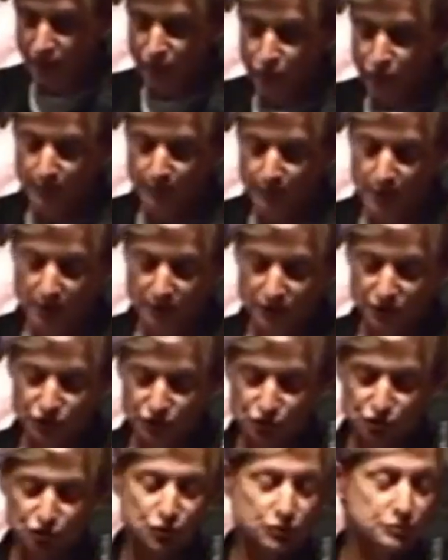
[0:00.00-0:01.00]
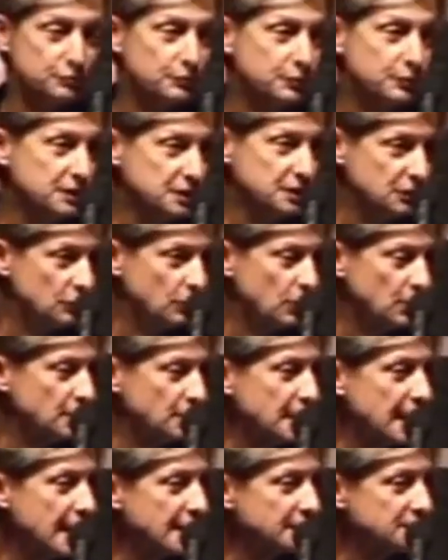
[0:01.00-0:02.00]
what bodies should be, what
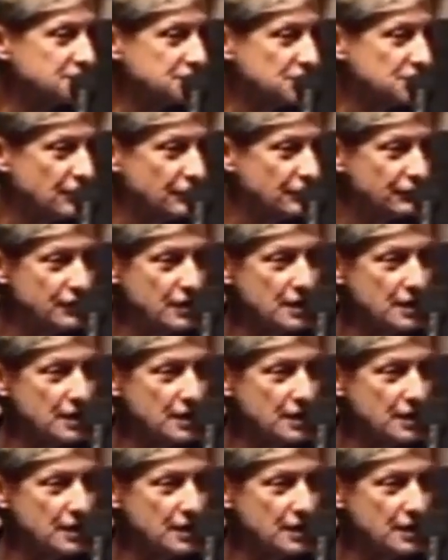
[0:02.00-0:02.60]
acts of